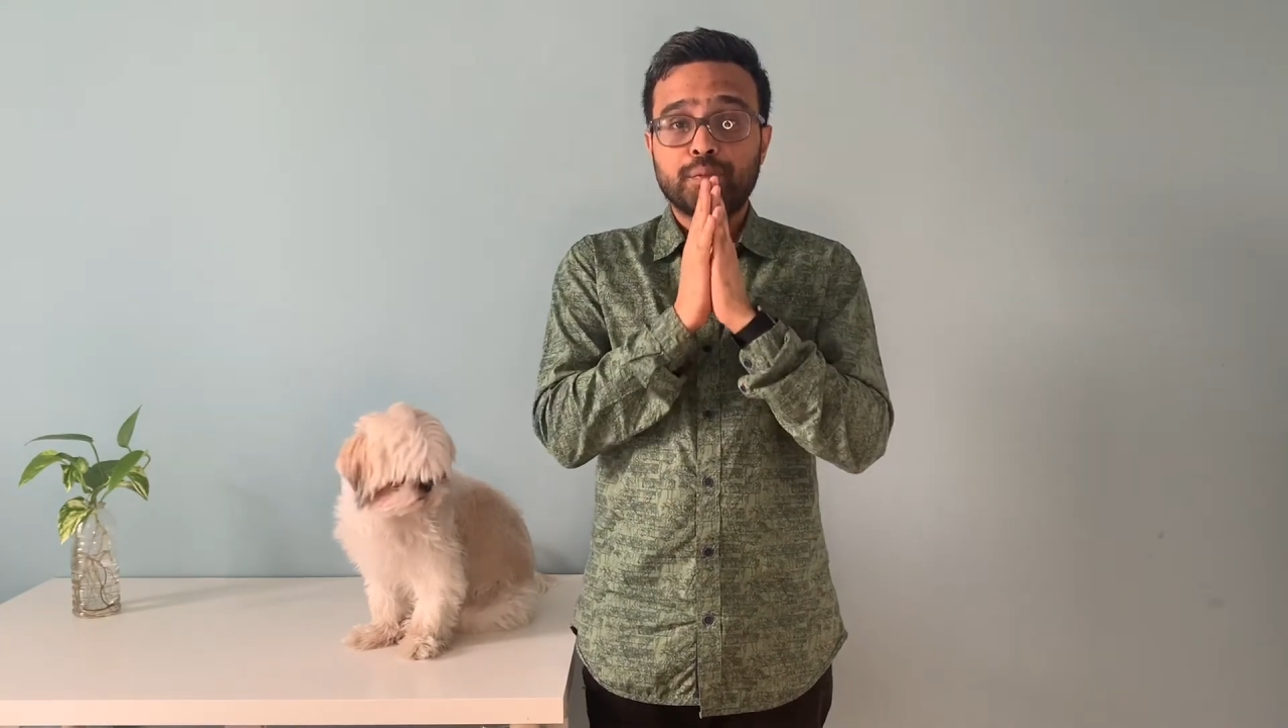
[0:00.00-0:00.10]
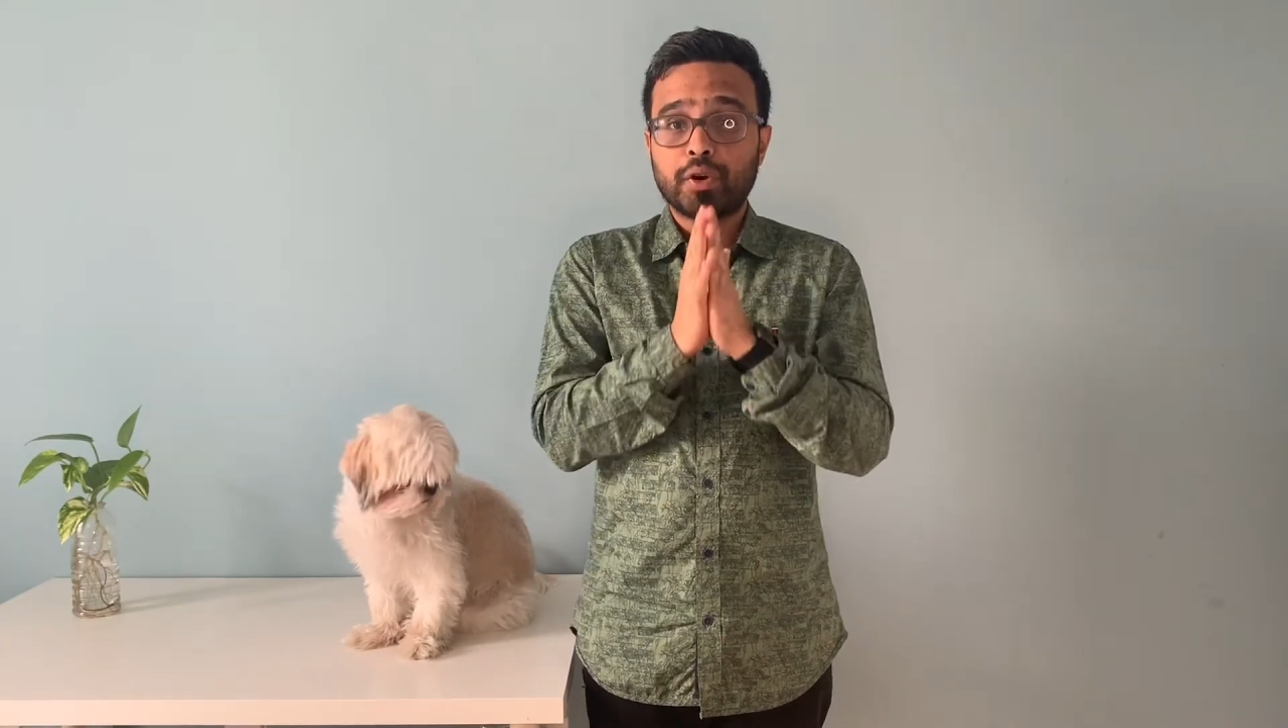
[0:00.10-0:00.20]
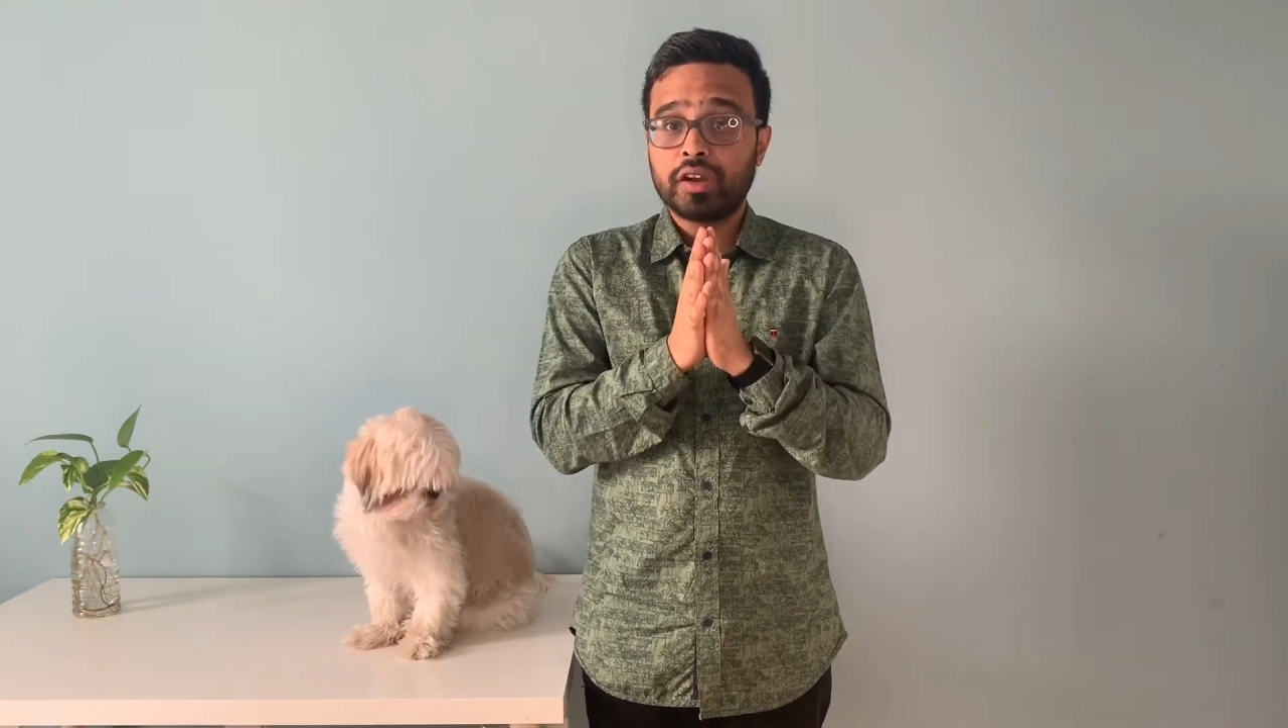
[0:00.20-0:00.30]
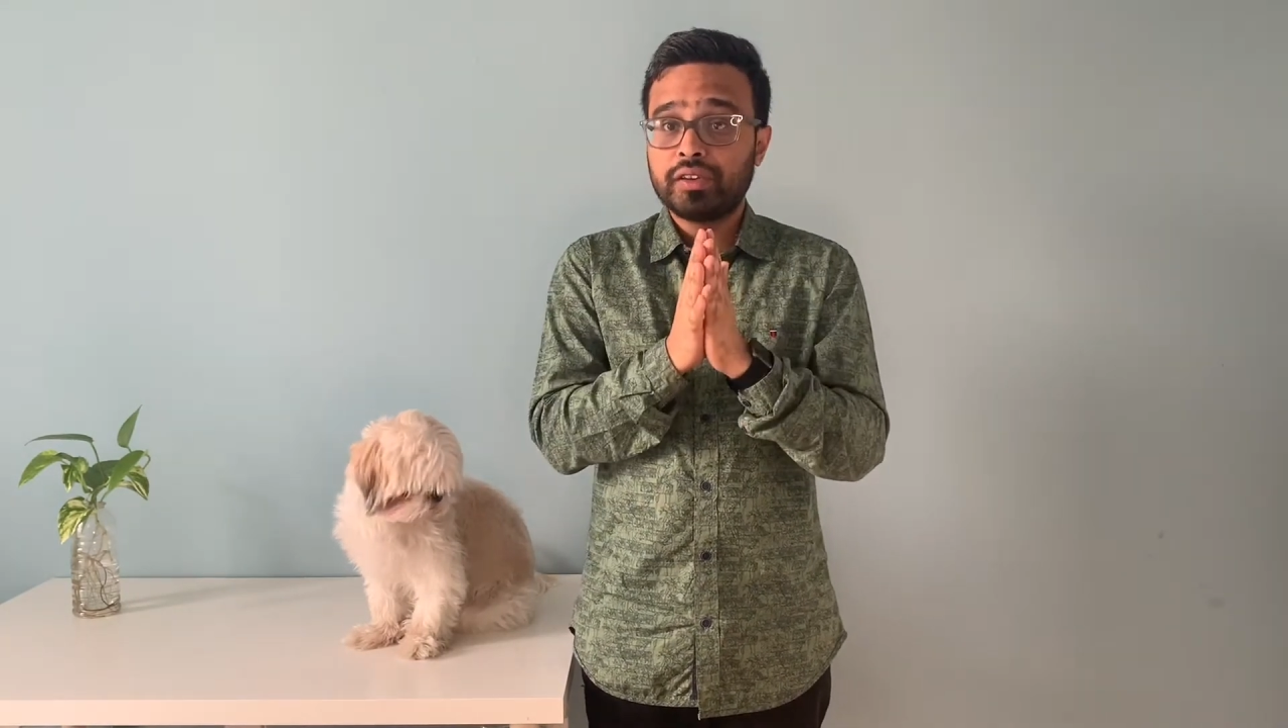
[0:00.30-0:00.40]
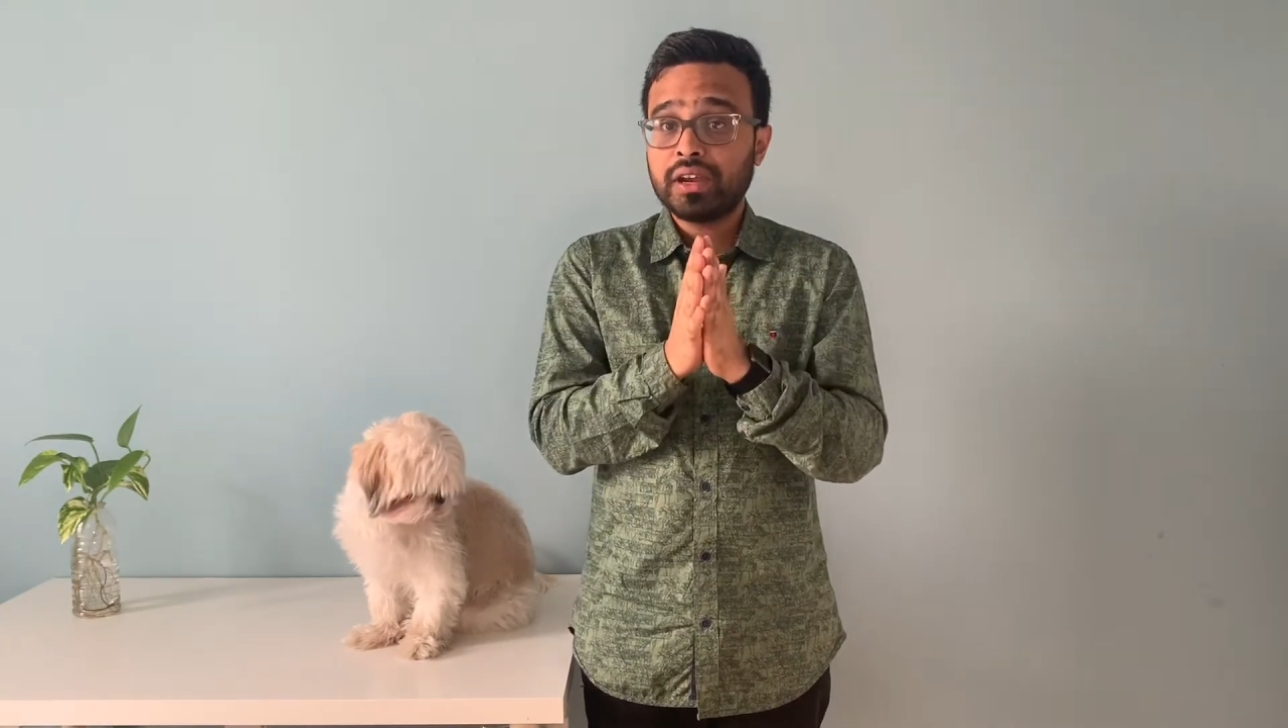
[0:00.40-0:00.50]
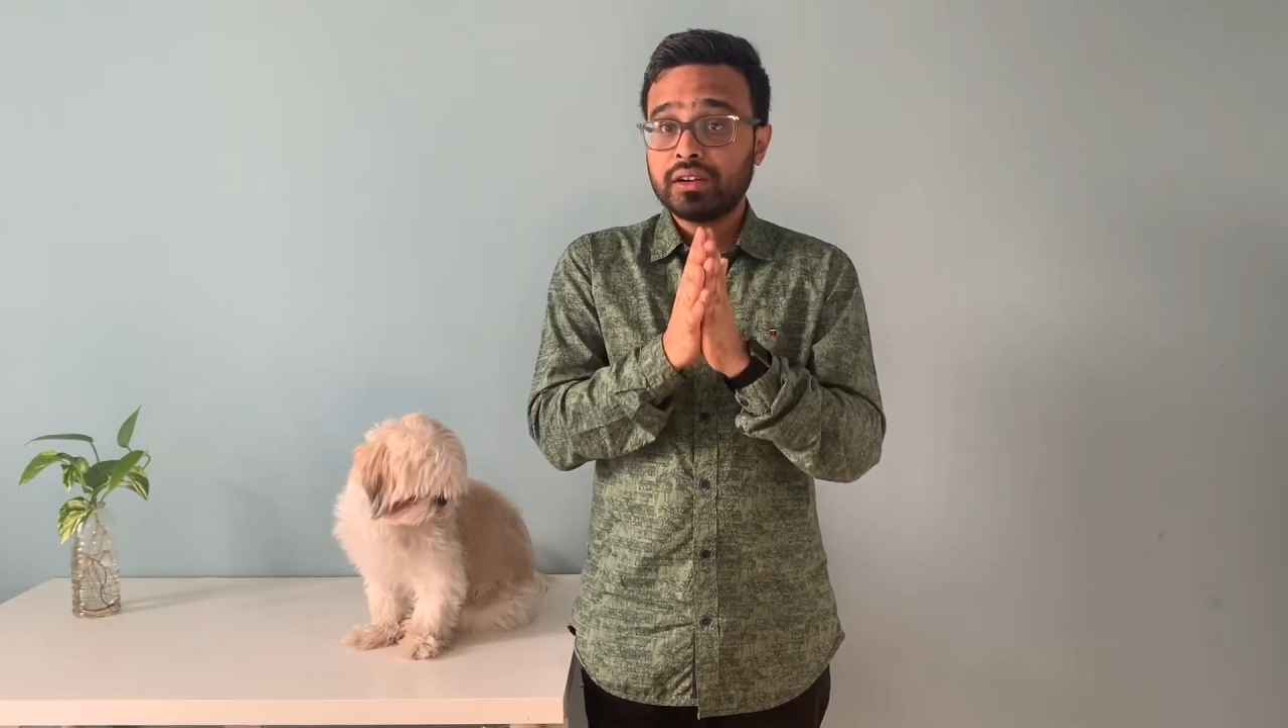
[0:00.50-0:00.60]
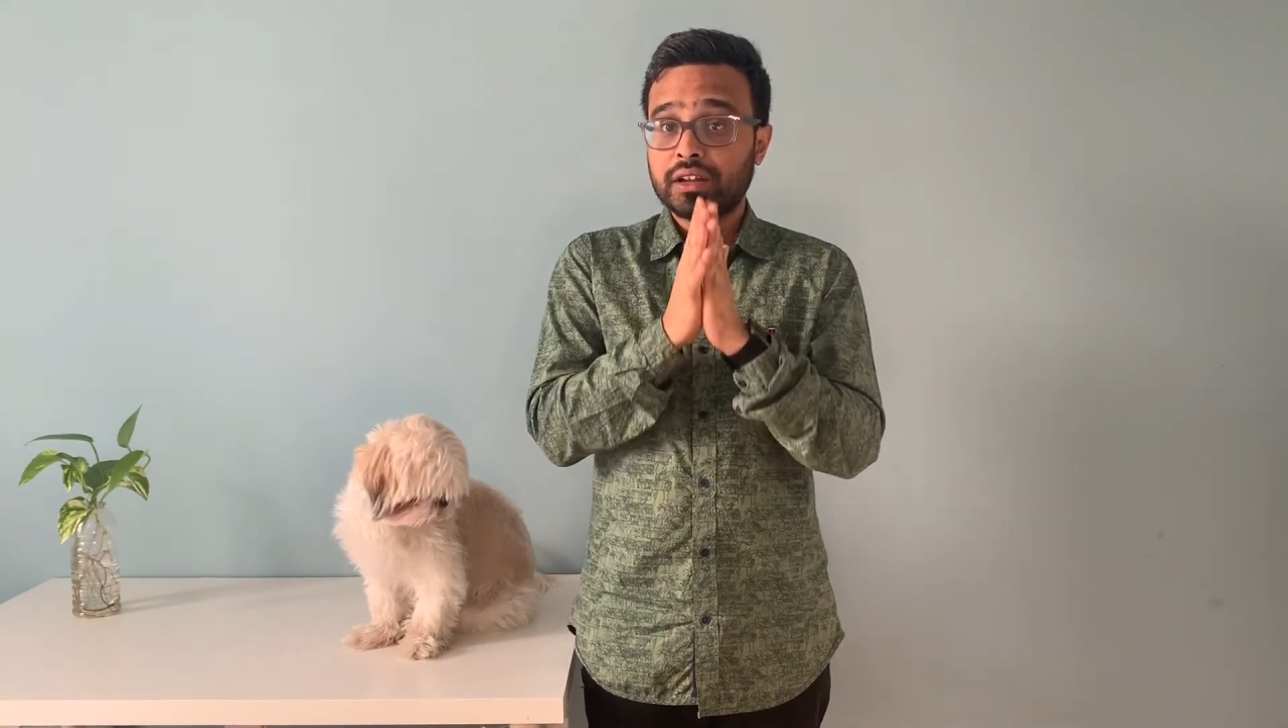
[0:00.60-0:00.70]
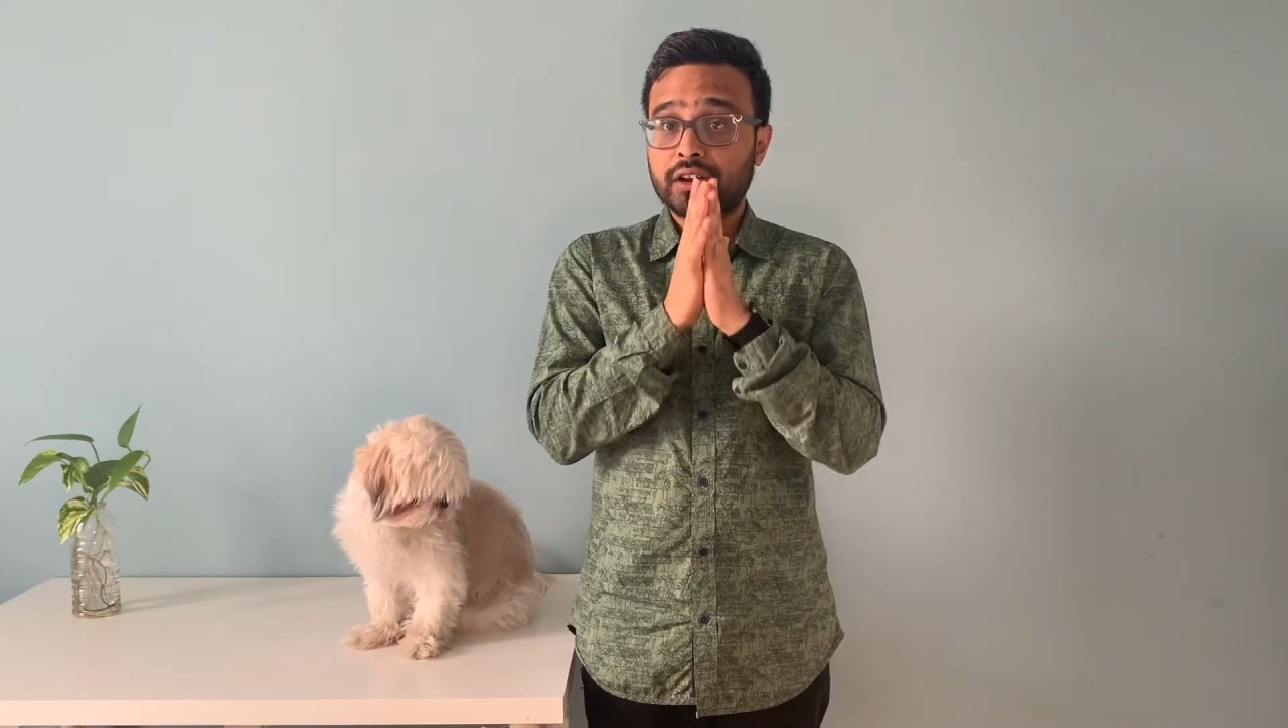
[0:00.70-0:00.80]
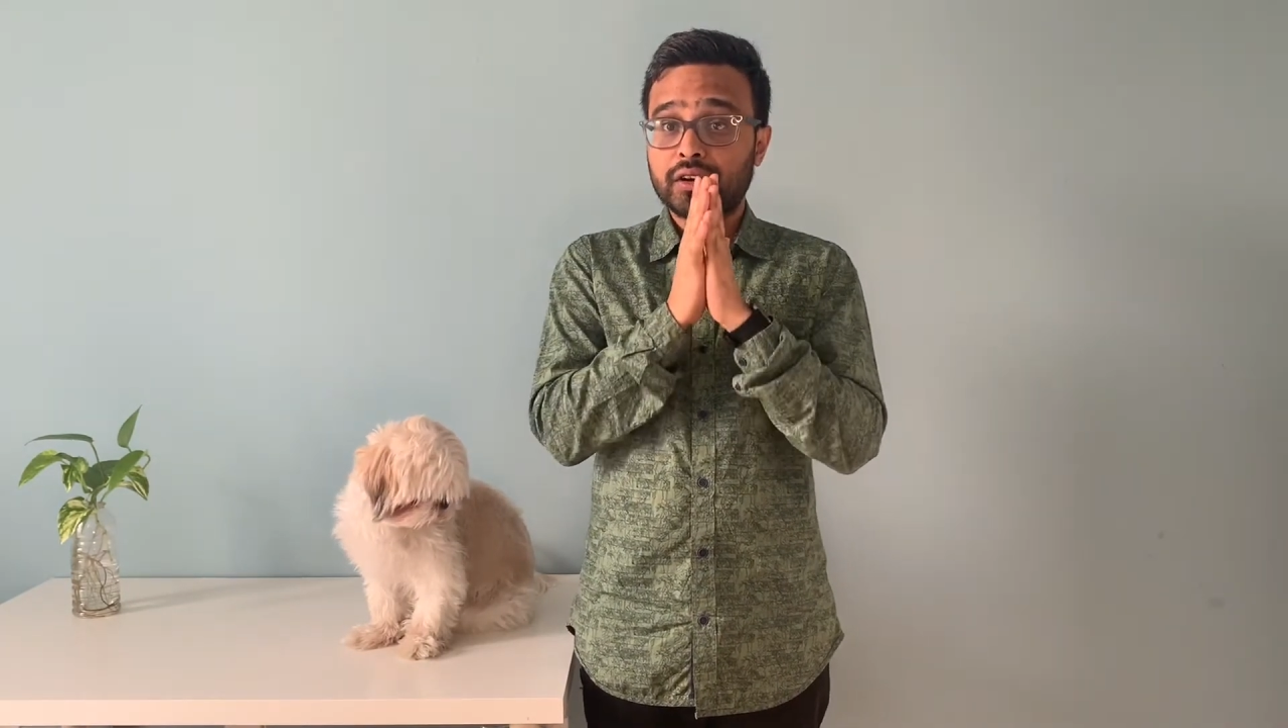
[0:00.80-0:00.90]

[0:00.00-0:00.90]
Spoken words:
project